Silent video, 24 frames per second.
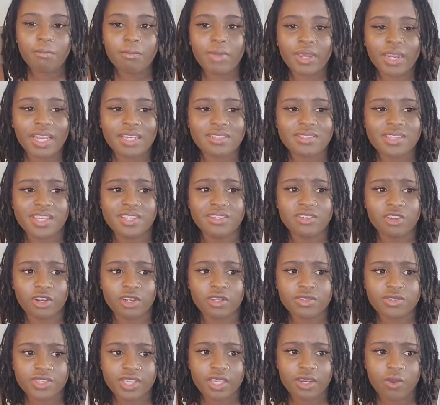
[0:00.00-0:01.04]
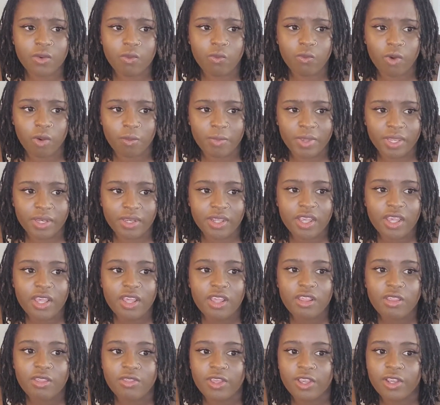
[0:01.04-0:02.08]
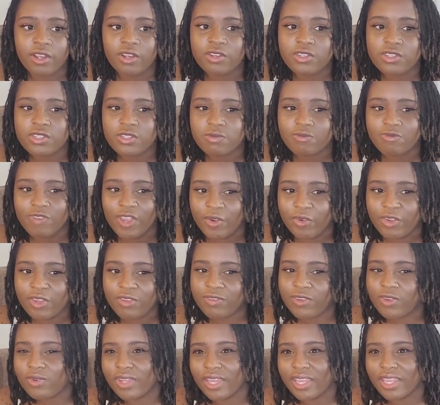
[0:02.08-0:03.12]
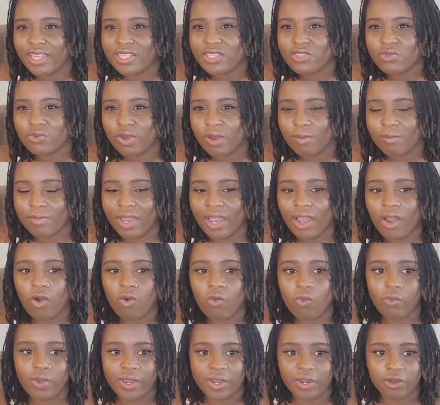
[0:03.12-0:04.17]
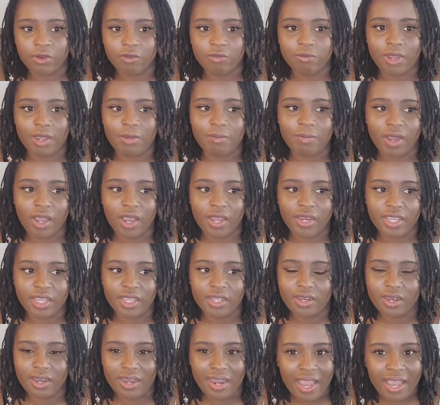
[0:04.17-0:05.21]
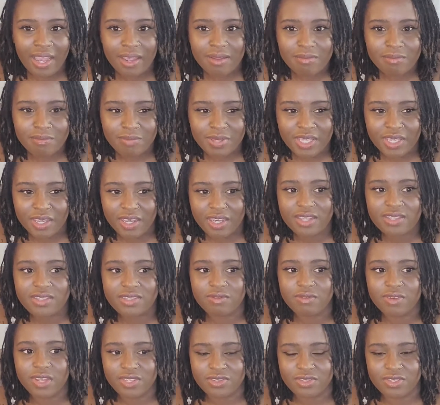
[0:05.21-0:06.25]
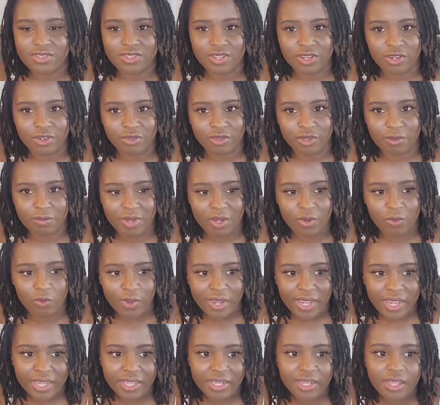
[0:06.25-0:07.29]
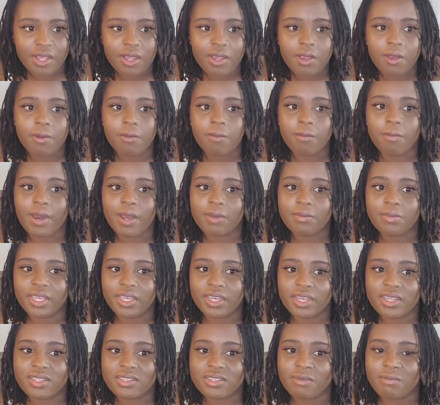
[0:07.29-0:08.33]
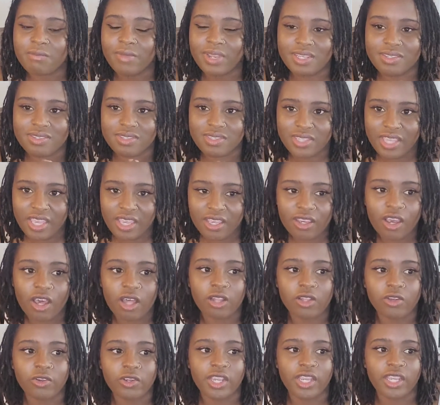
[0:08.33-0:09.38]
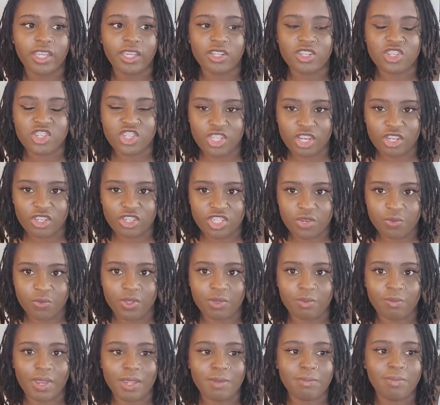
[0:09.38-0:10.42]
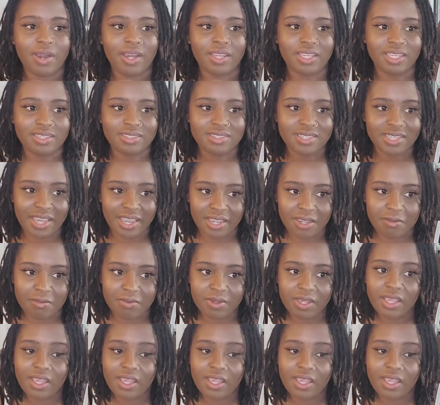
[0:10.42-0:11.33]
But as a dark-skinned woman, there's very few days where I'm not aware of my body, not because of necessarily my weight, but because of my skin color in conjunction with my body type.